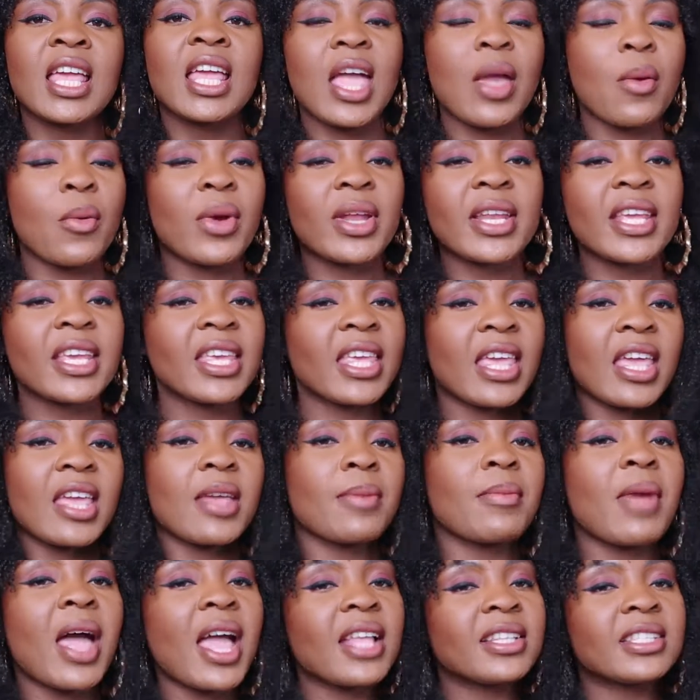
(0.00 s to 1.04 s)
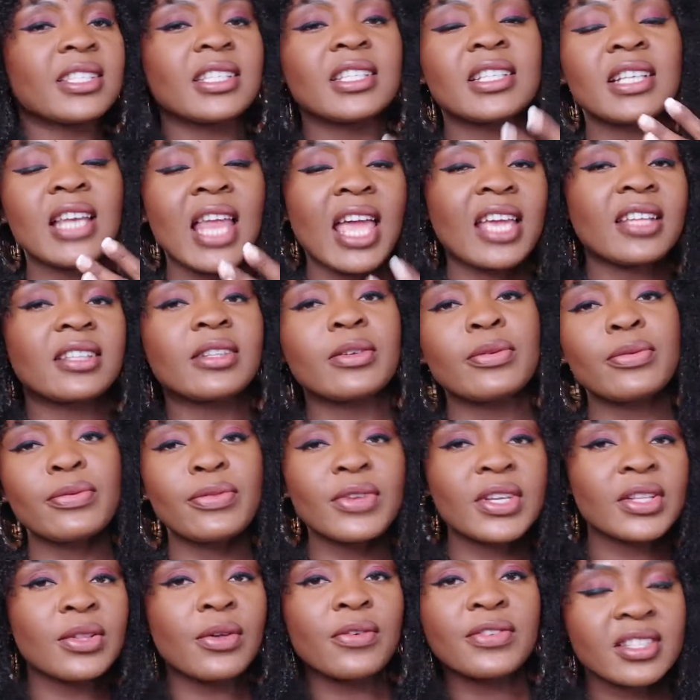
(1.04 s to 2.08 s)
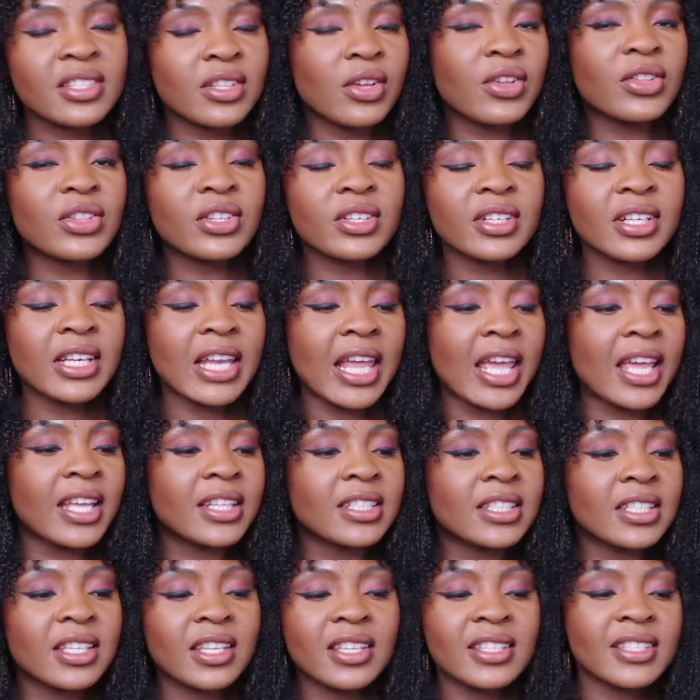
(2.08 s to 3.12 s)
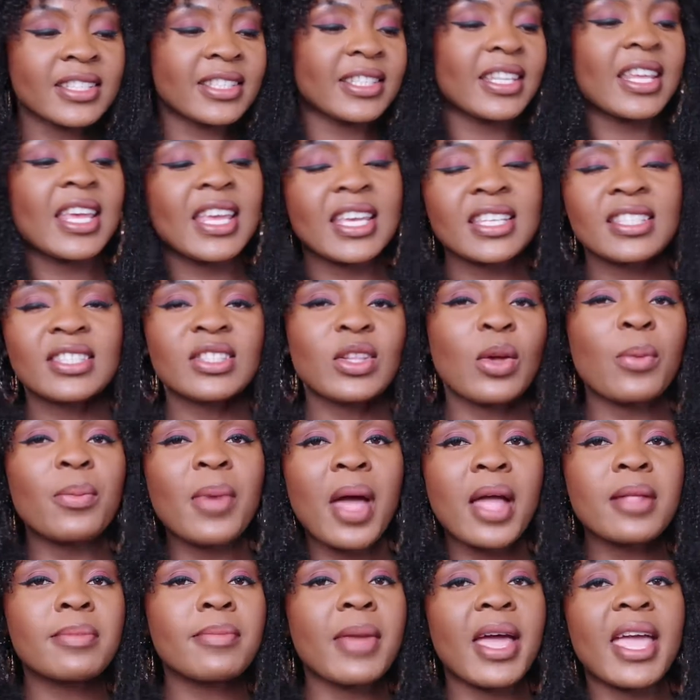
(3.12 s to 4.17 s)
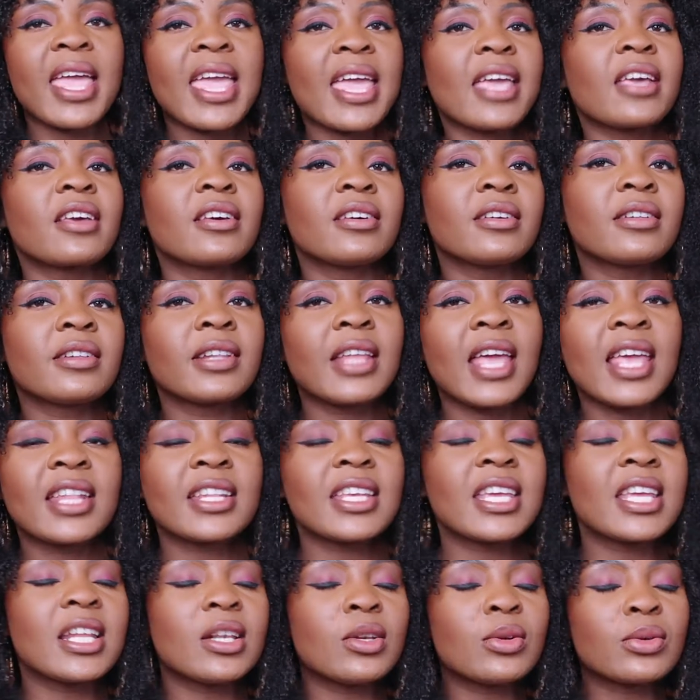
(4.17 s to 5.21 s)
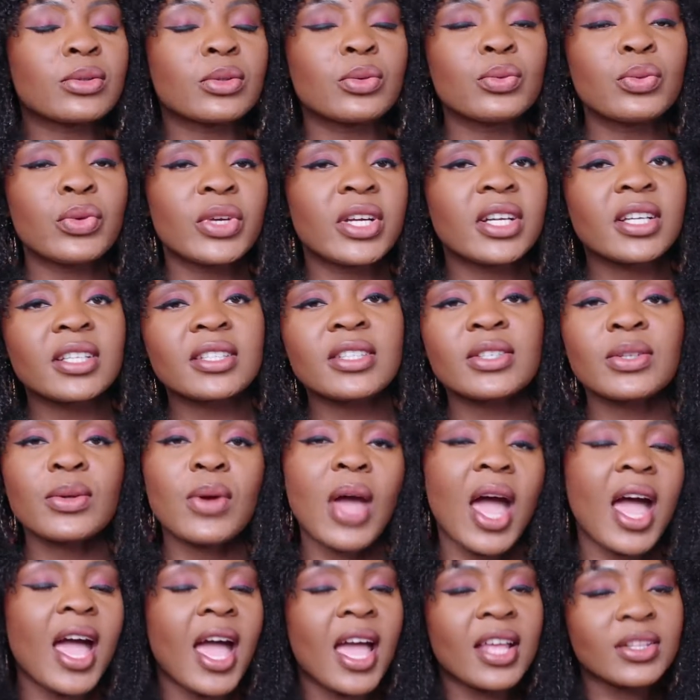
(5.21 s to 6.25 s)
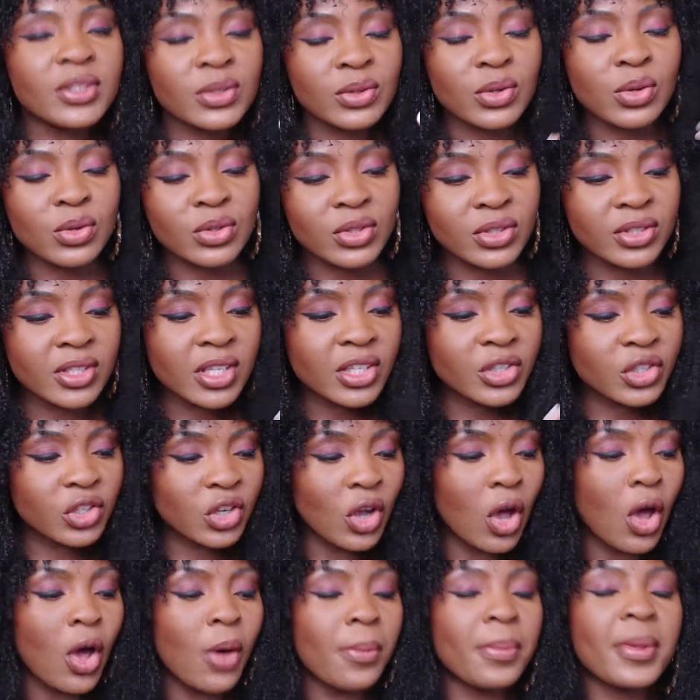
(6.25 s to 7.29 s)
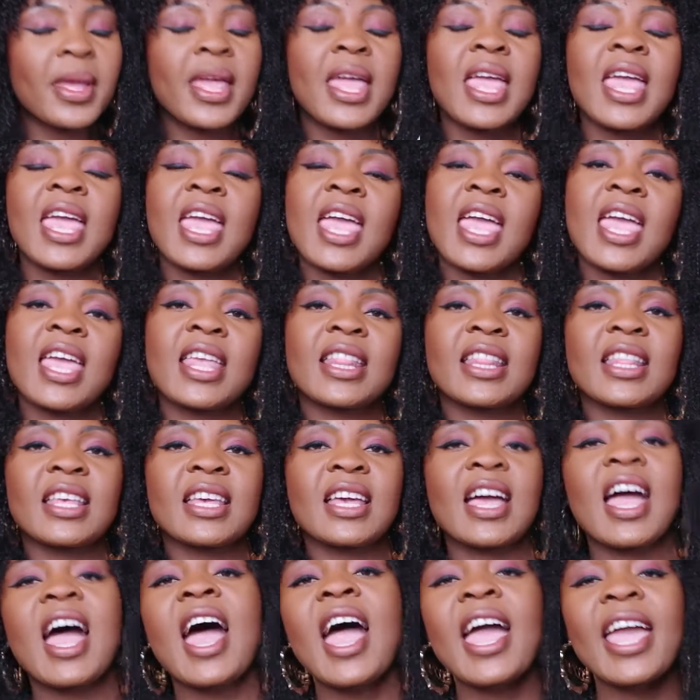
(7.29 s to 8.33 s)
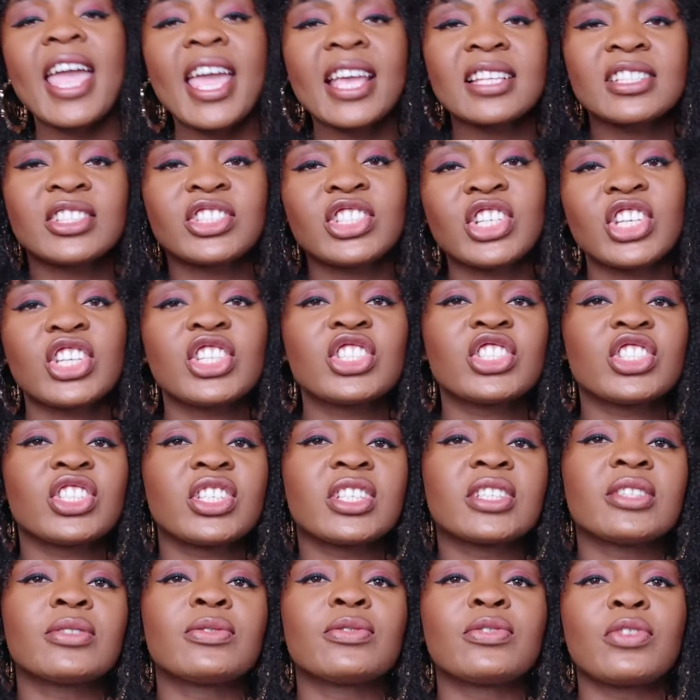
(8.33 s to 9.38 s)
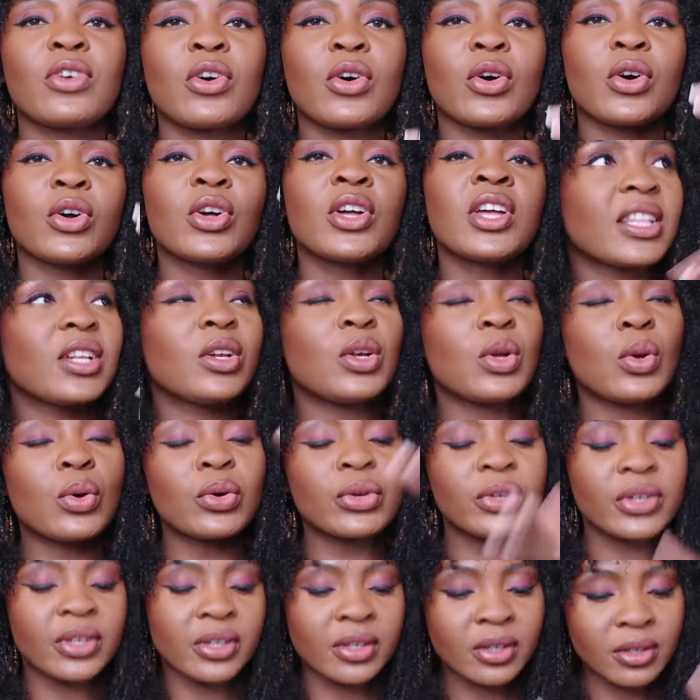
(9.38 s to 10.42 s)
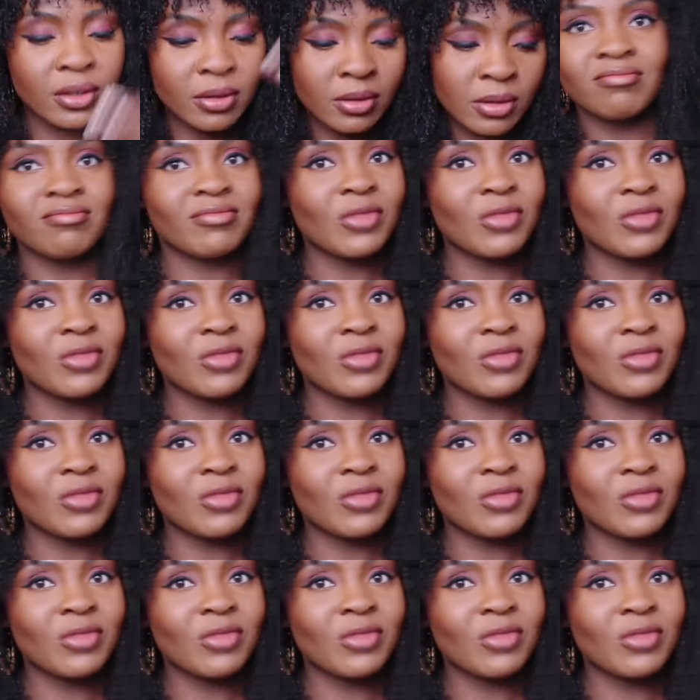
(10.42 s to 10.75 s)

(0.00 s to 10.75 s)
and when it came I didn't like the fit of standard length because it stopped at my ankle and it looked weird, so I had to go to the shop and uh, I exchanged it for the longer